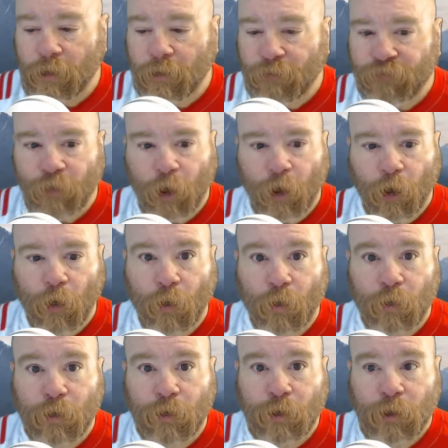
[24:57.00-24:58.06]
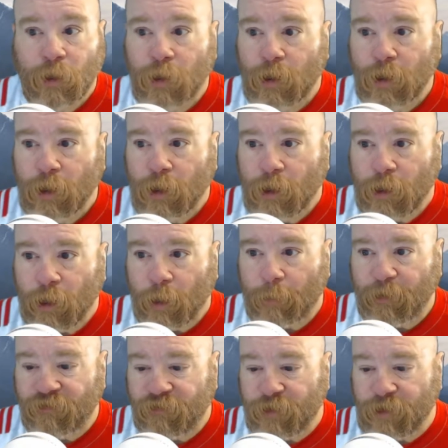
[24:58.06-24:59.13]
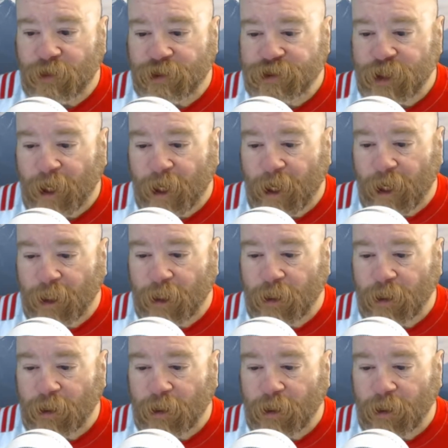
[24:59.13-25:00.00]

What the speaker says: So let me see in the chat,